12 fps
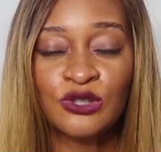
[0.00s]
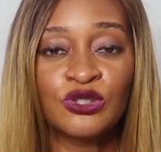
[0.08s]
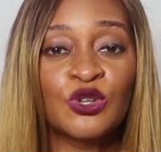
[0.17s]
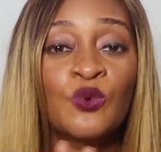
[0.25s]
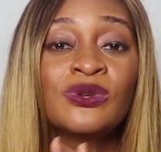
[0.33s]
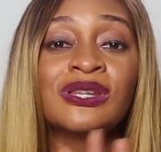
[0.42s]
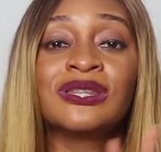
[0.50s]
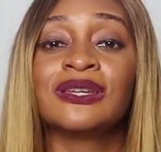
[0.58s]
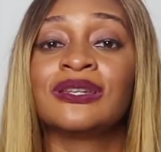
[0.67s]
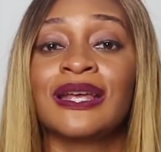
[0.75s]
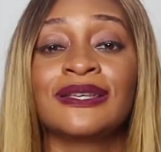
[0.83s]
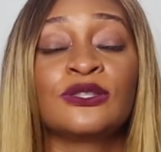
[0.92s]
The only
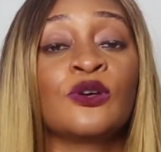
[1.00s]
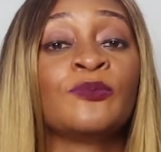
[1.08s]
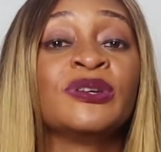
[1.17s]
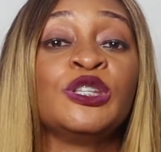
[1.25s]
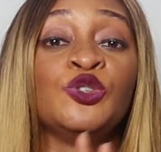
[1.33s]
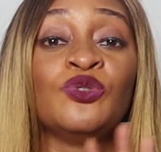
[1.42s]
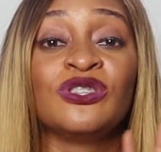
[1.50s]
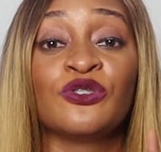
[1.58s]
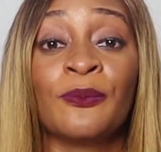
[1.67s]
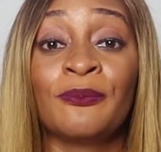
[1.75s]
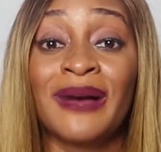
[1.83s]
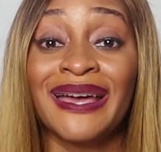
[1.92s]
thing that is stopping you is
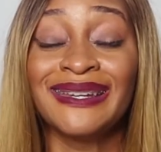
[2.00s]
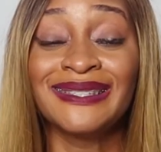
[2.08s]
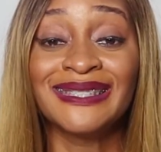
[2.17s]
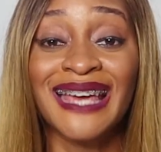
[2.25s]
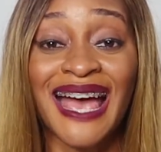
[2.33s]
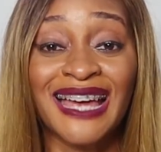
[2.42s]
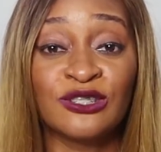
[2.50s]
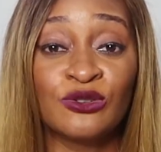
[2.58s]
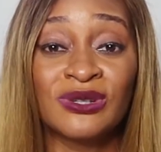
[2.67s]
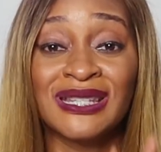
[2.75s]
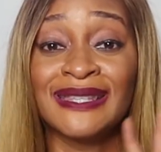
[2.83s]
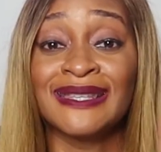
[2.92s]
your mind and
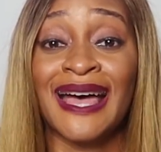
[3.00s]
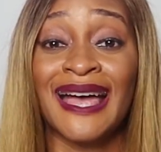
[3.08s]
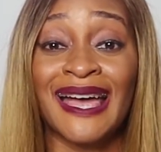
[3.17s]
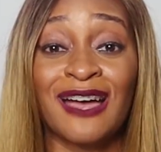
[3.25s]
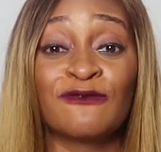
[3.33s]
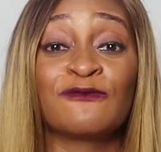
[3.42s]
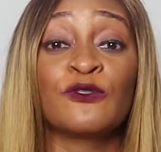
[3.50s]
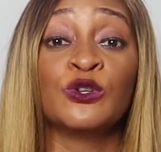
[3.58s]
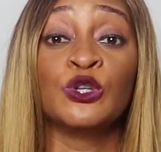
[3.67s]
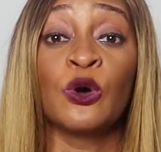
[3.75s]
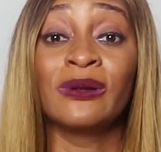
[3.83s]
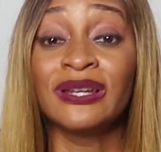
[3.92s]
your desire for
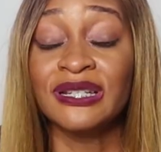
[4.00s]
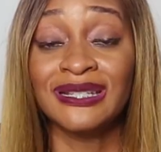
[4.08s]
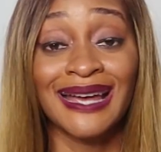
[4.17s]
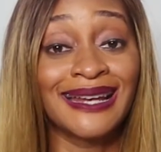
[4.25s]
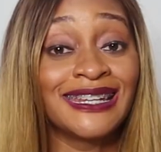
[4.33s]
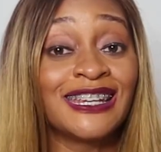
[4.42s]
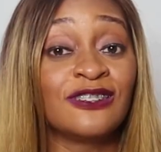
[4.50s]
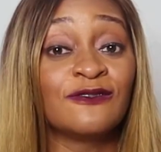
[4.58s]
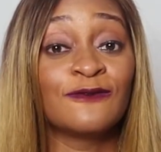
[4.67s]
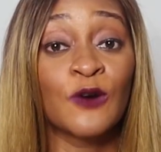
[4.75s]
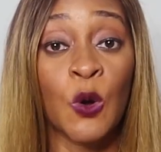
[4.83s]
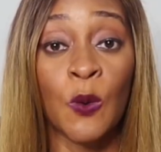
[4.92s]
knowledge and
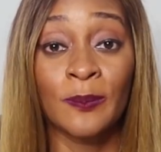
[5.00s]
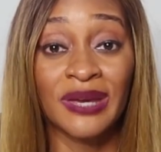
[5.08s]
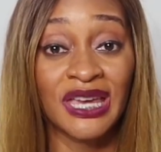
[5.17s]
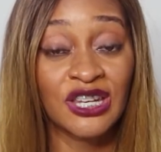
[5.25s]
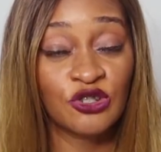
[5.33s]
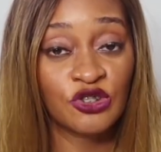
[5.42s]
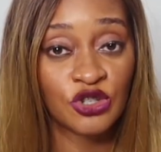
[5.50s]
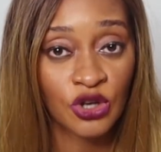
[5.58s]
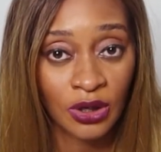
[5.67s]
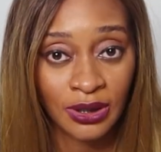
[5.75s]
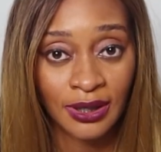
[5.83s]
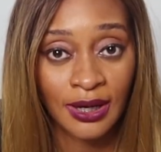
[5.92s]

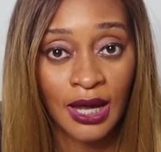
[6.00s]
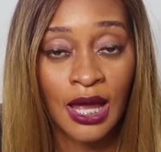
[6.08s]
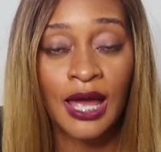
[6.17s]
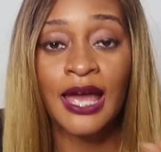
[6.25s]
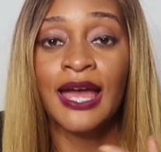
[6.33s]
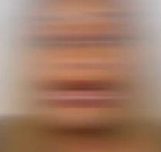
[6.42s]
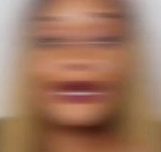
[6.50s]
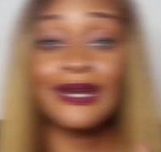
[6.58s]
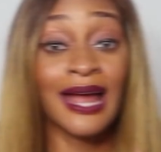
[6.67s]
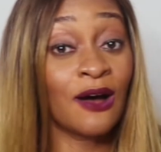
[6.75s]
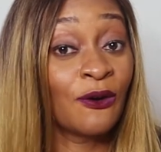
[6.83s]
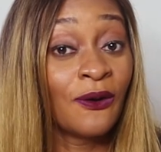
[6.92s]
information.
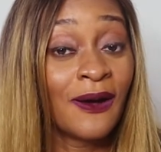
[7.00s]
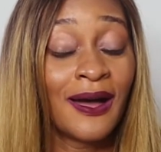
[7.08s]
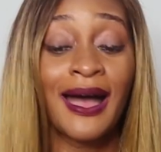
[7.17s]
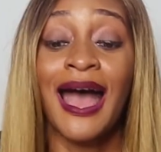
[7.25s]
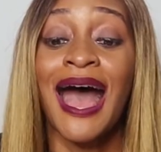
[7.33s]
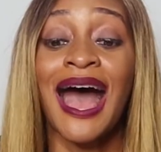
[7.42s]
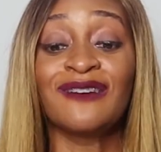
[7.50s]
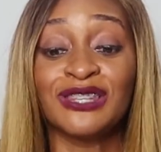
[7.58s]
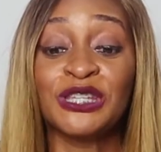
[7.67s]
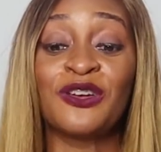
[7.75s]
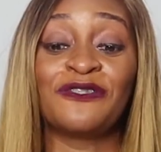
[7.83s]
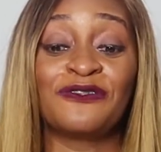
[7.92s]
Now, after
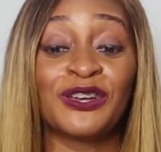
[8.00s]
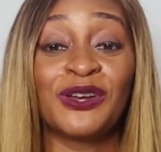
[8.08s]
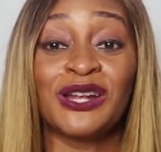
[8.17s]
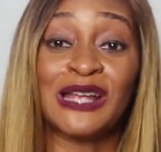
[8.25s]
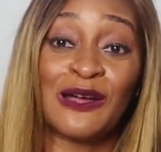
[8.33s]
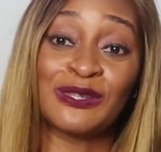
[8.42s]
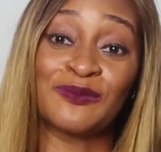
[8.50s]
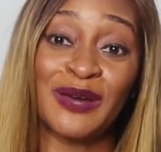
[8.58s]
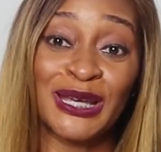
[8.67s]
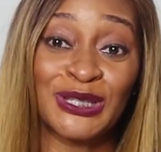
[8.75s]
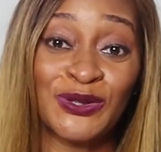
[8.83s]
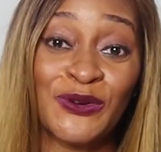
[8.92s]
you have figured out how to
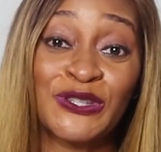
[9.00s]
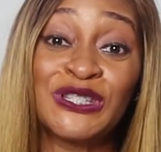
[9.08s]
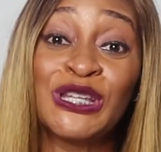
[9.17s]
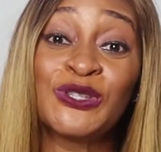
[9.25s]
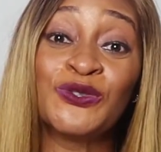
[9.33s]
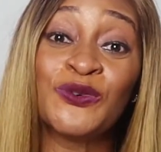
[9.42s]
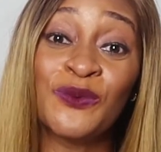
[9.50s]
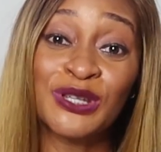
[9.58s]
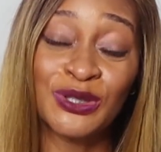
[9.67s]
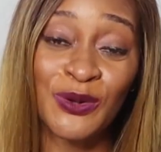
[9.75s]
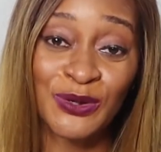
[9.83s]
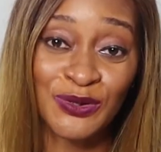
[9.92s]
buy stocks, you need to know what
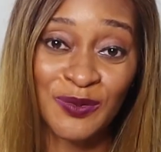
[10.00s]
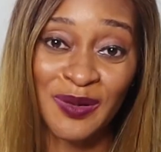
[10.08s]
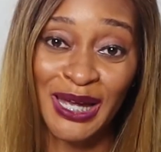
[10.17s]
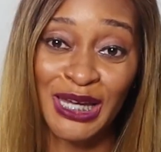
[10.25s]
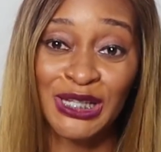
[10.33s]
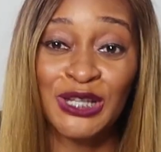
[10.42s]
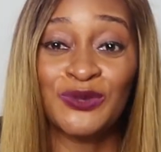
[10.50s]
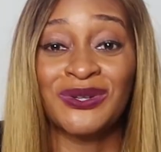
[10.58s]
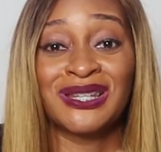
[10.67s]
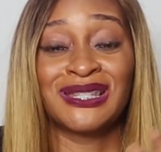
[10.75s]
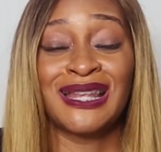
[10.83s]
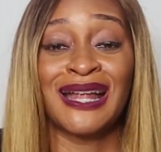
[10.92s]
stocks to buy. You need to
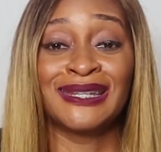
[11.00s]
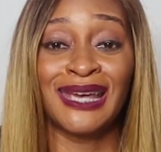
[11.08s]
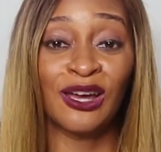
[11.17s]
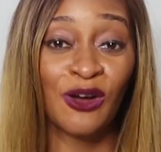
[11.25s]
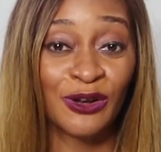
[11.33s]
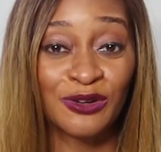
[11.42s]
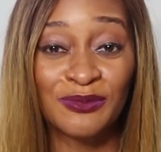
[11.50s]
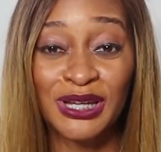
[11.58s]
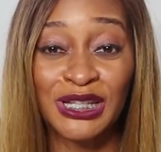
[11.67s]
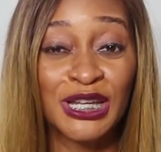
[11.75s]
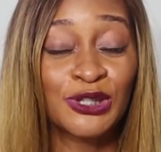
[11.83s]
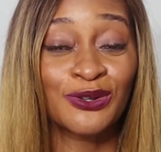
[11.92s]
understand the economy.
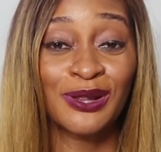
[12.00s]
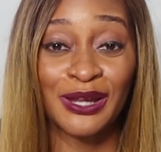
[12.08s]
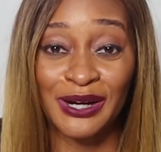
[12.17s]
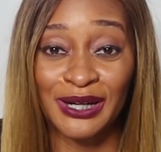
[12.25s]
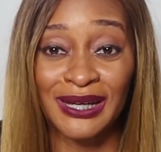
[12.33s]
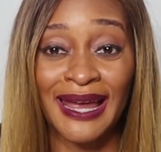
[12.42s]
You need to learn.